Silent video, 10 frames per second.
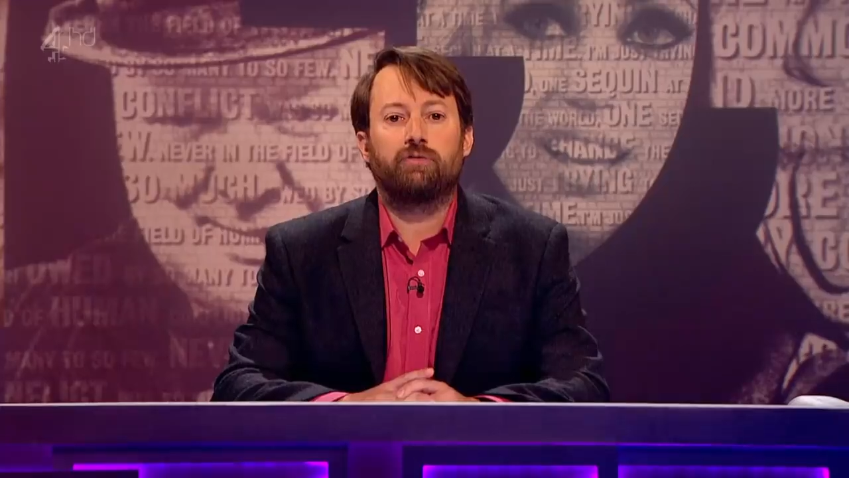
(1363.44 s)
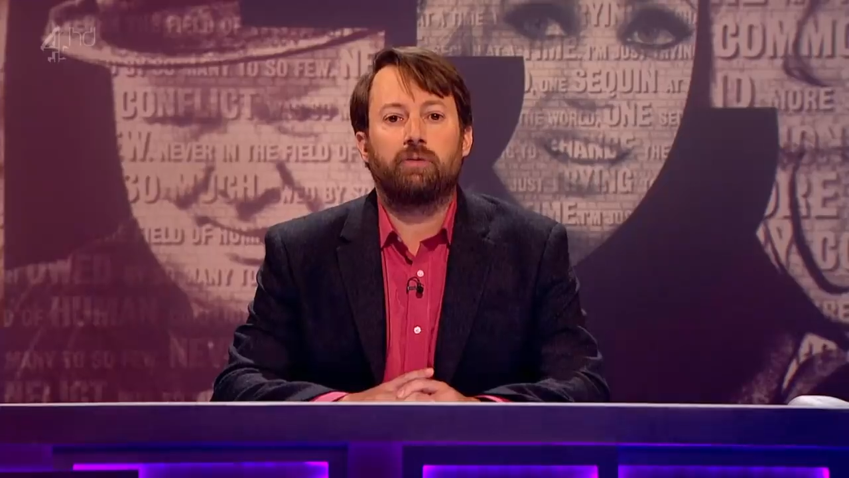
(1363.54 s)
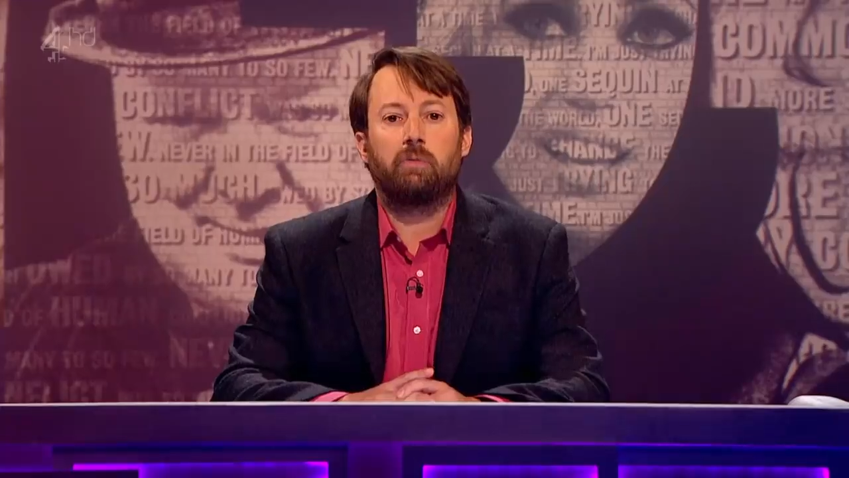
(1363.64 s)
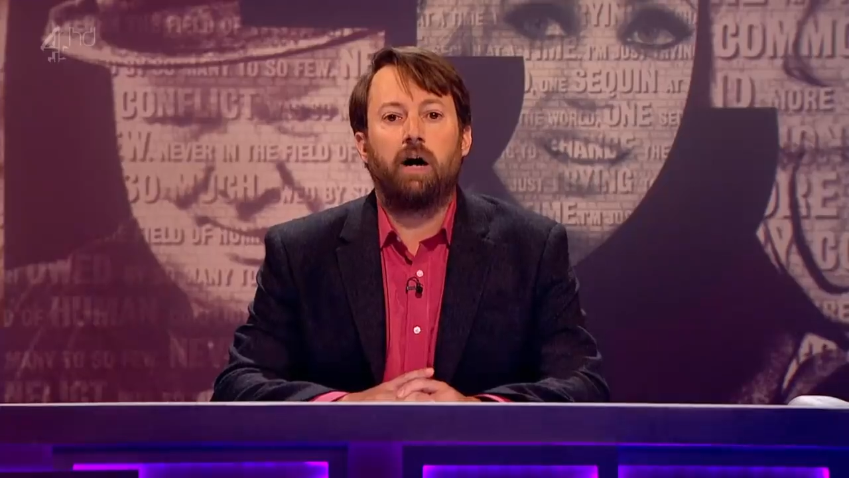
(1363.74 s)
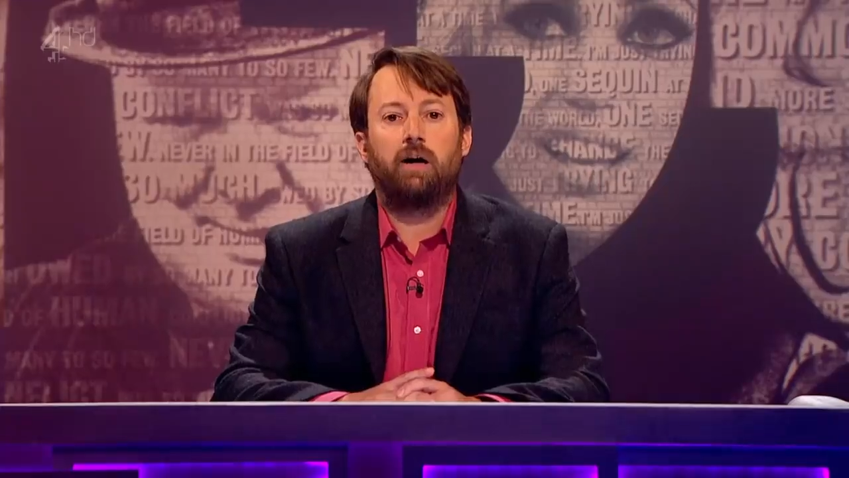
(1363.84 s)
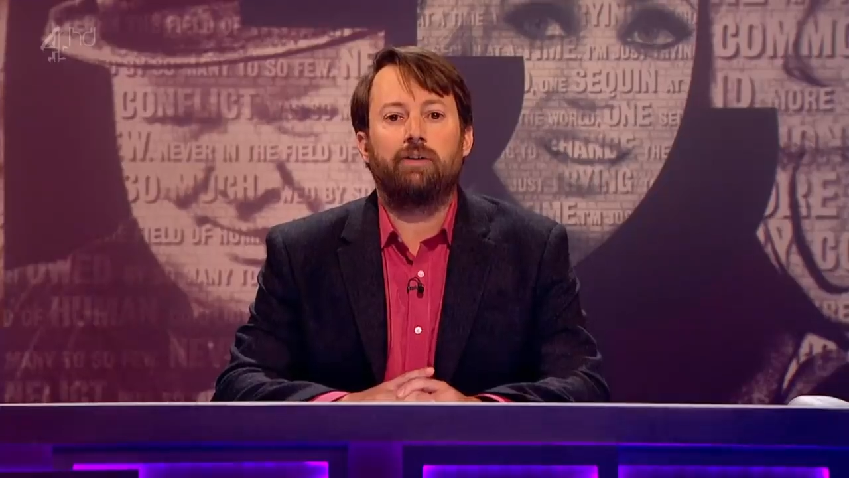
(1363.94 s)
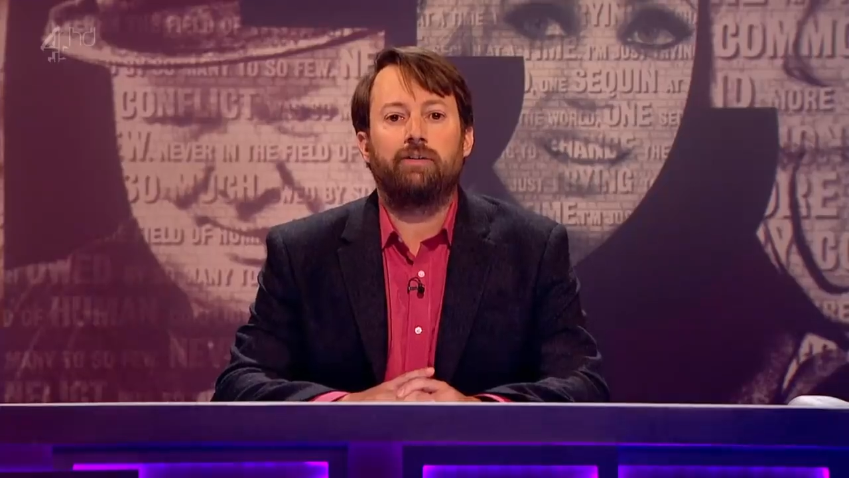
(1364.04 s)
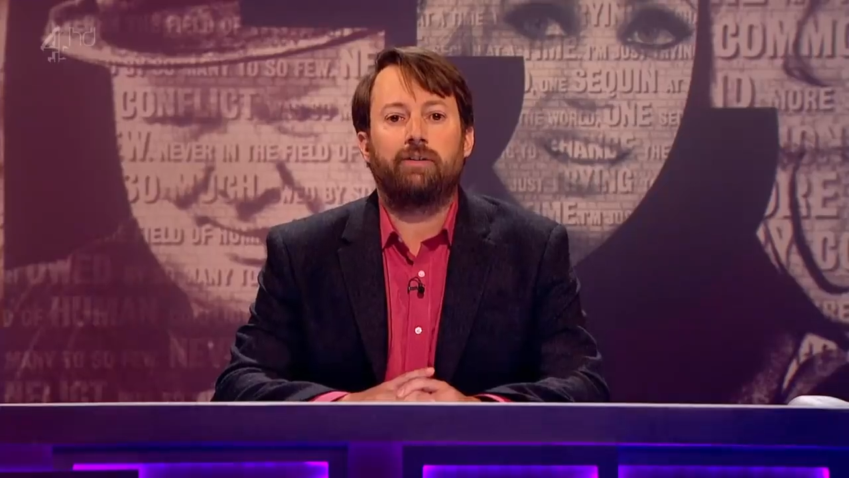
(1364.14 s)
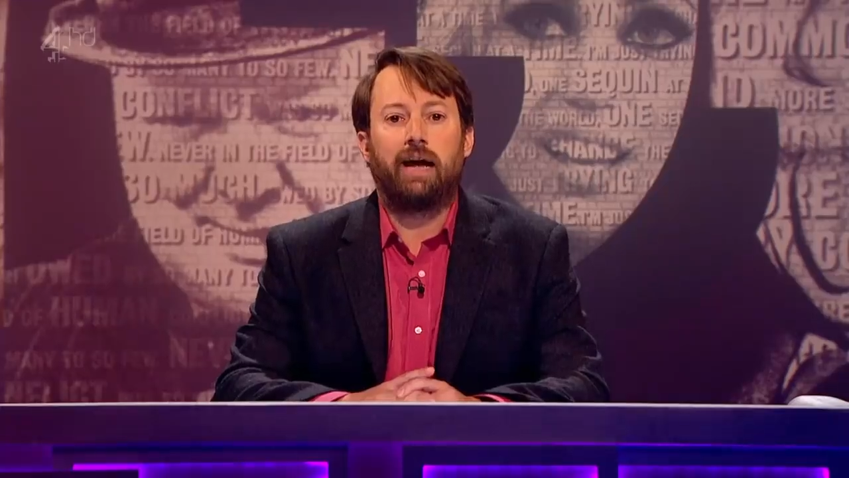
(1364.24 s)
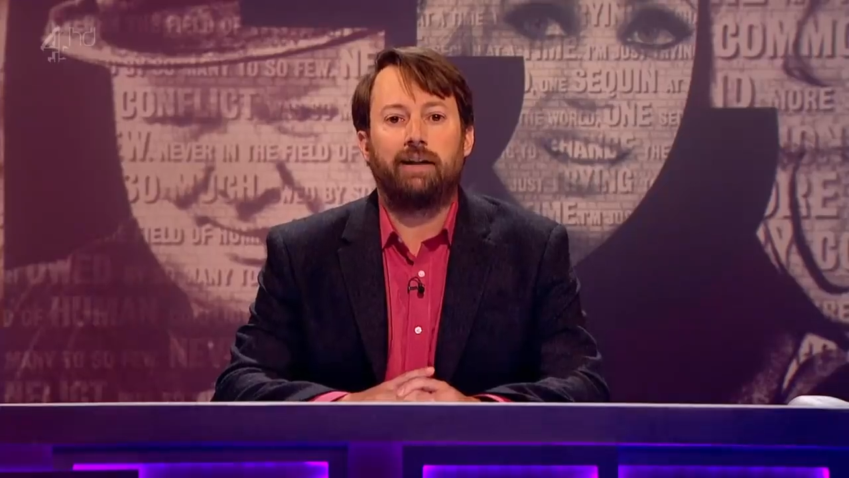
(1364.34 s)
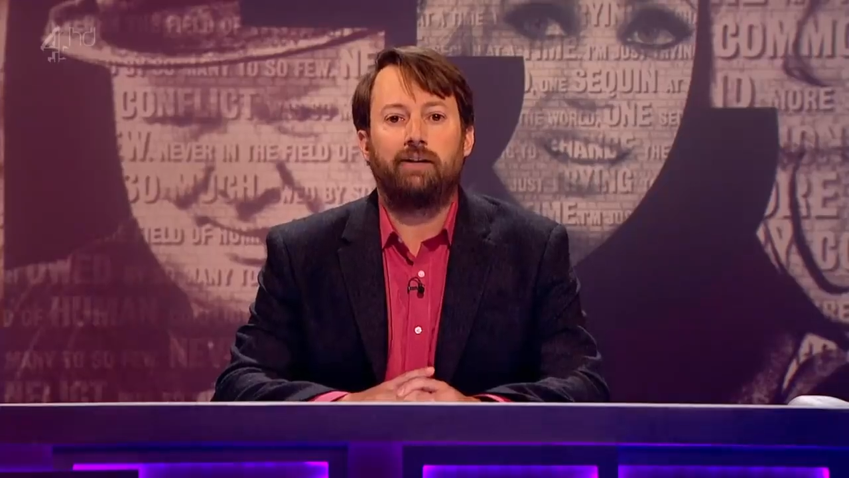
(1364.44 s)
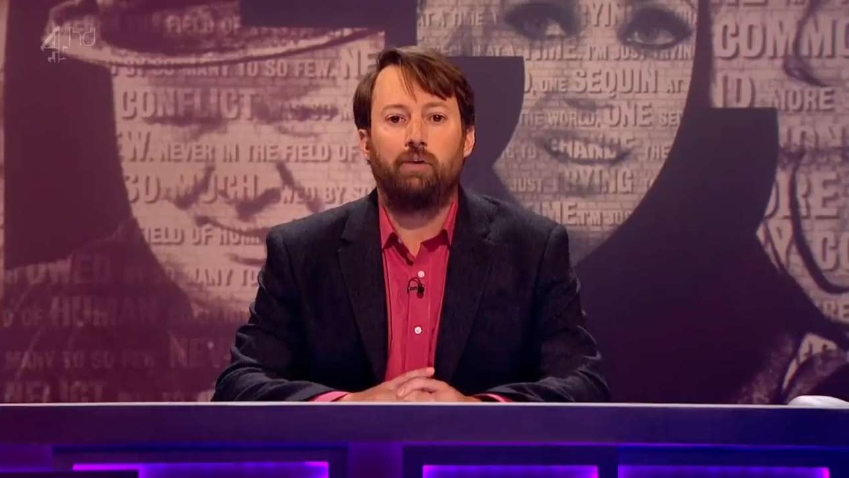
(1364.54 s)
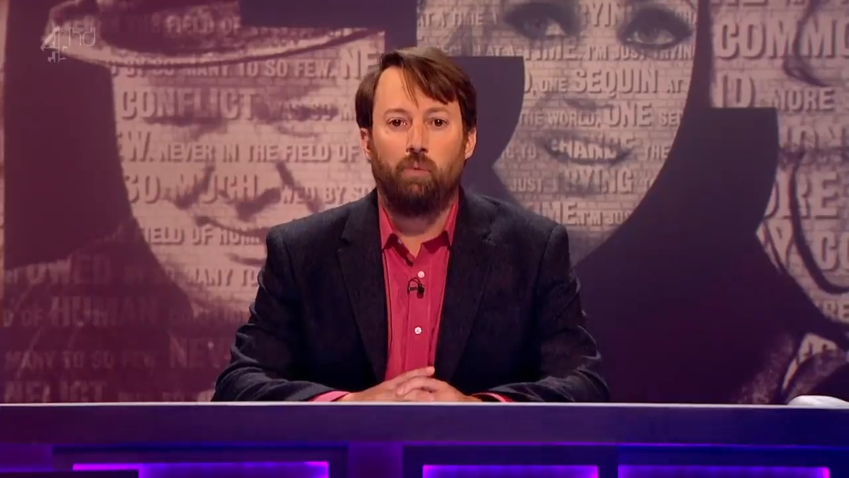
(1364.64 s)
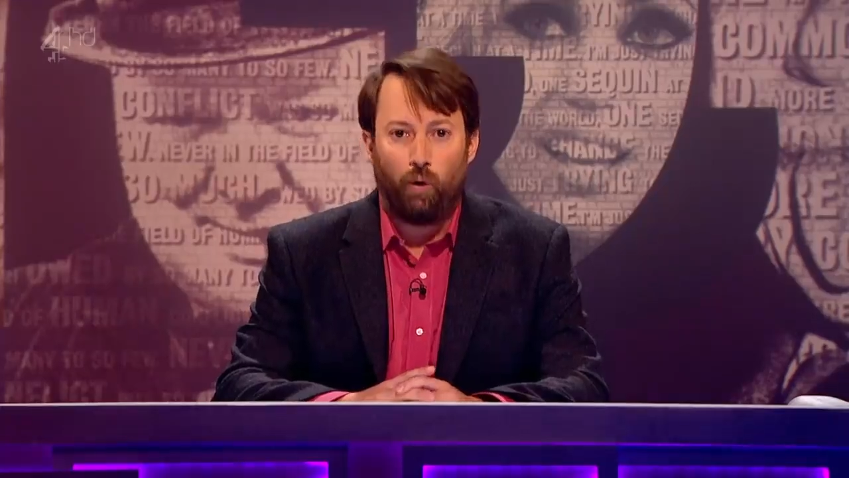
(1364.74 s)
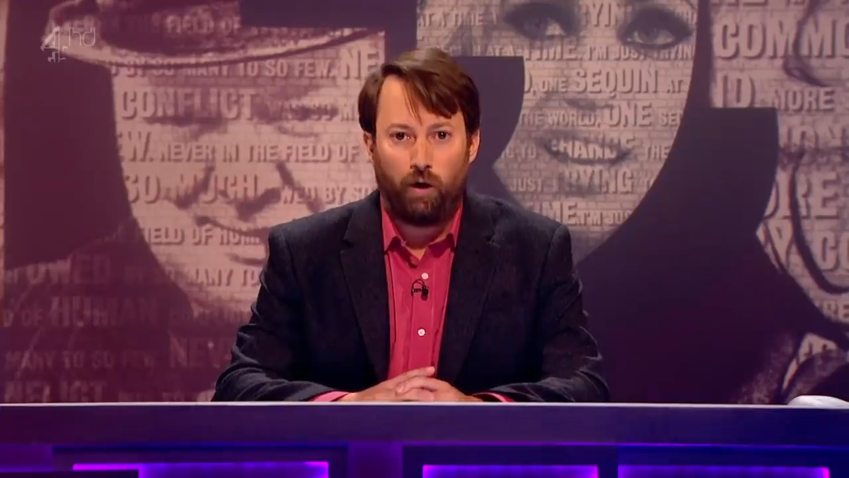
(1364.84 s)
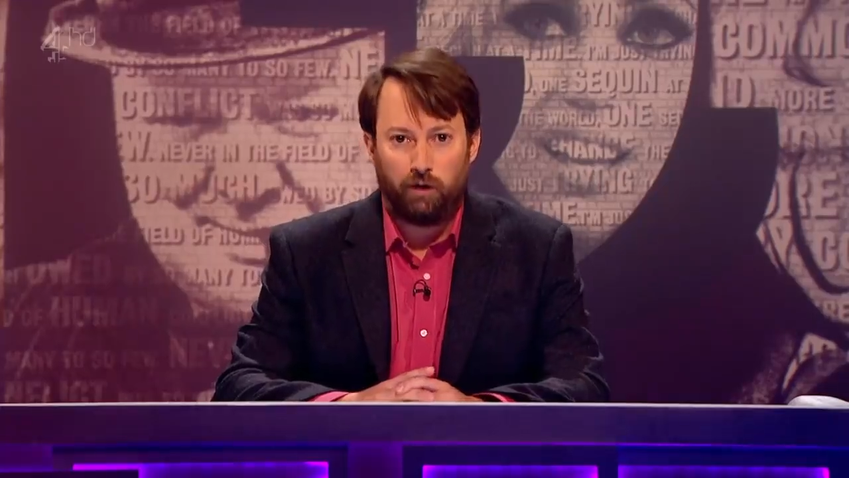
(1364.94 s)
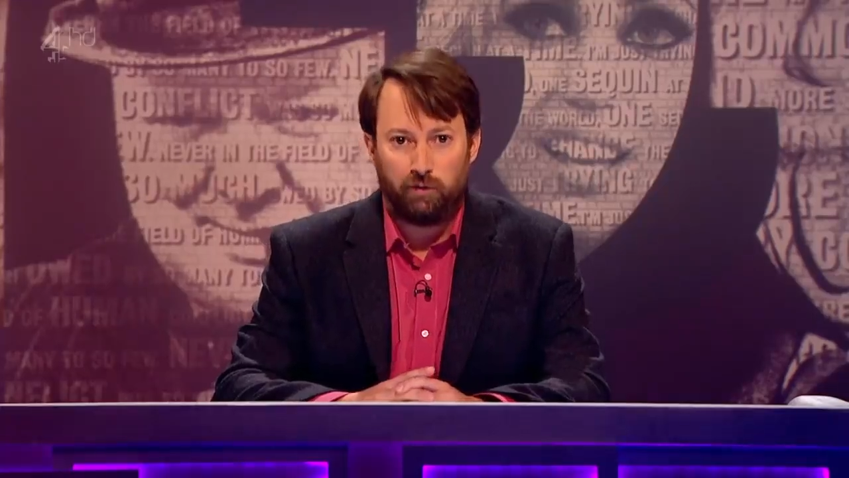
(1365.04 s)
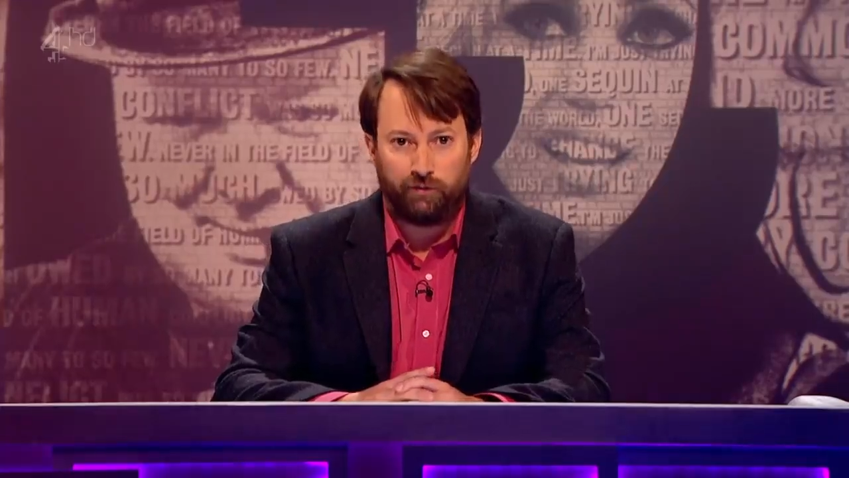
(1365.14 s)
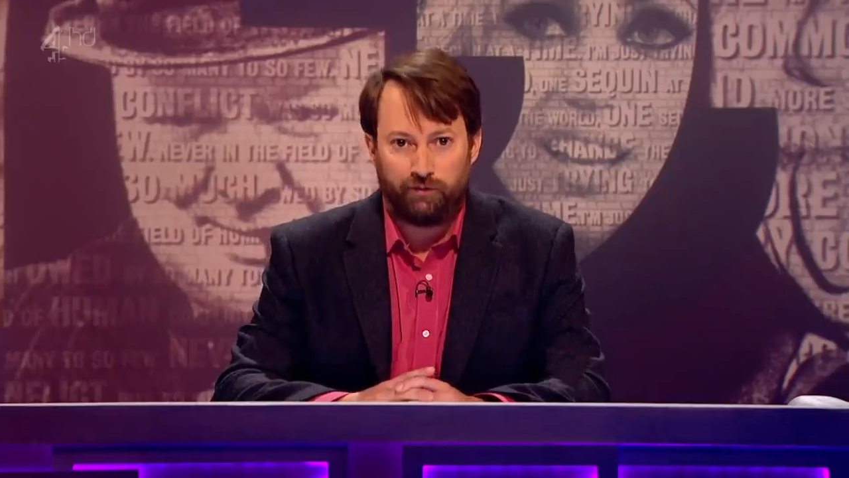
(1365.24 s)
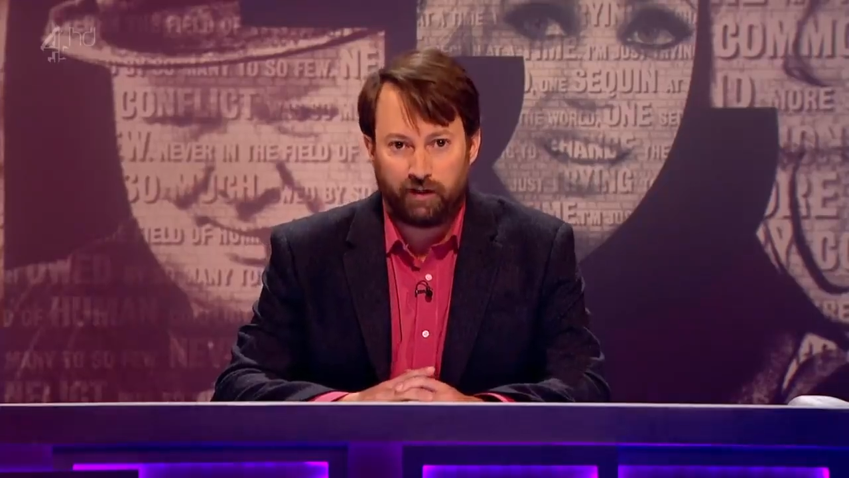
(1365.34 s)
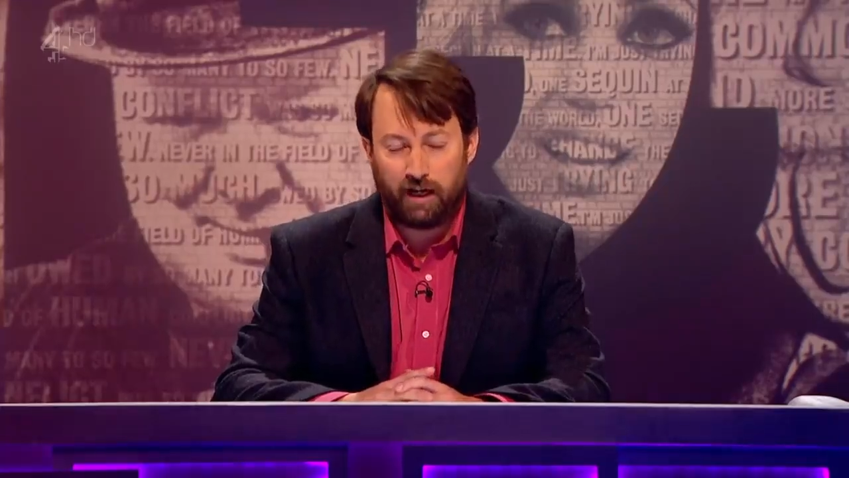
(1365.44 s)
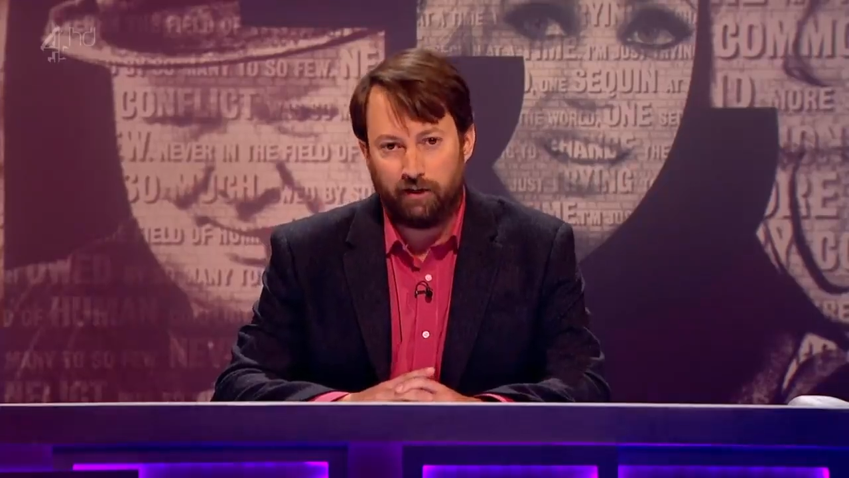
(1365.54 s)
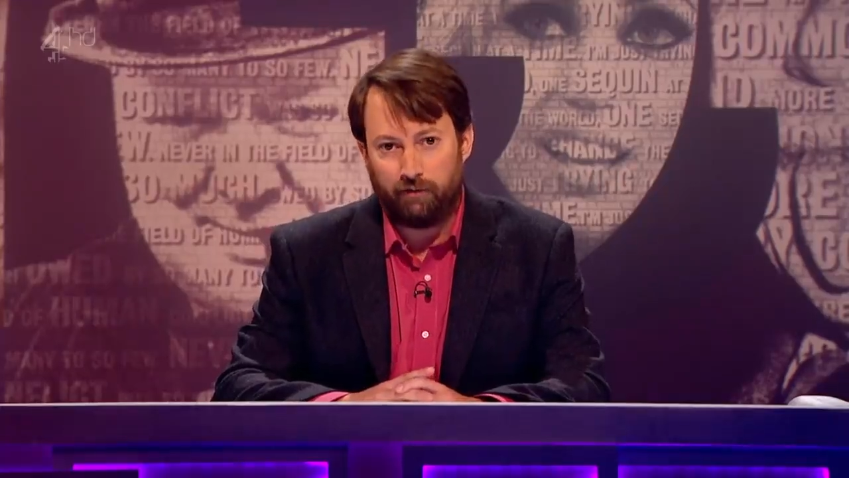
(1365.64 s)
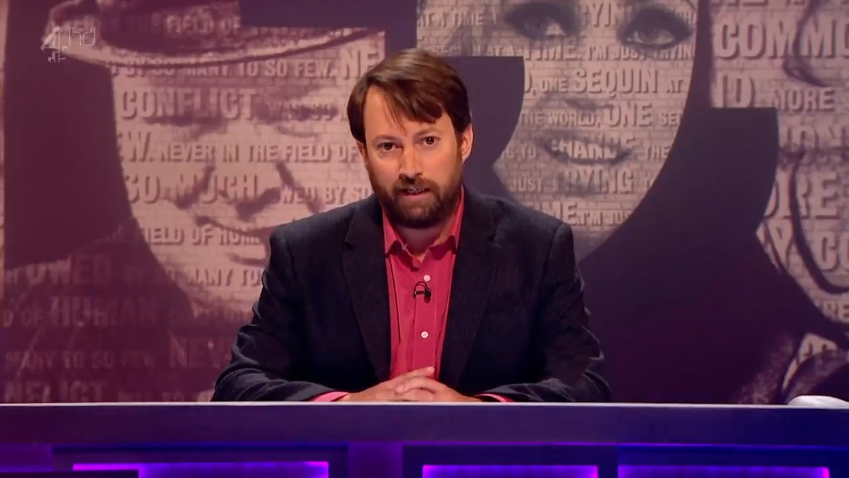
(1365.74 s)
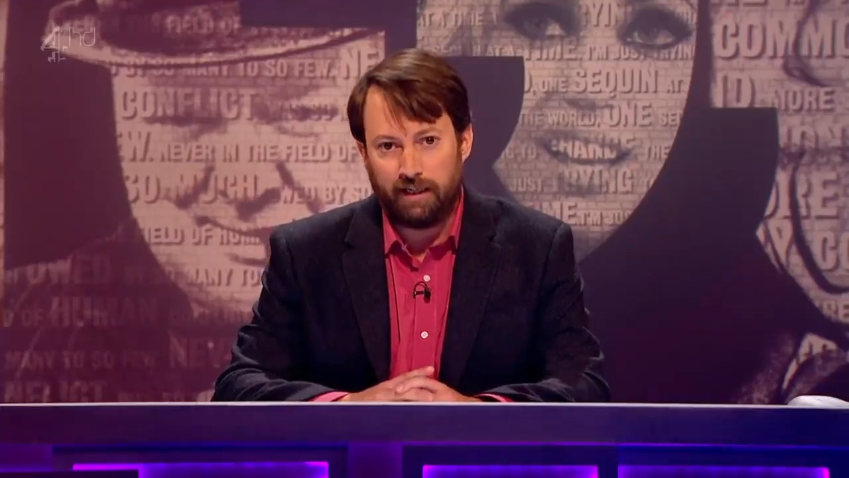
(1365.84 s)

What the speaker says: from artist Andy Warhol's diary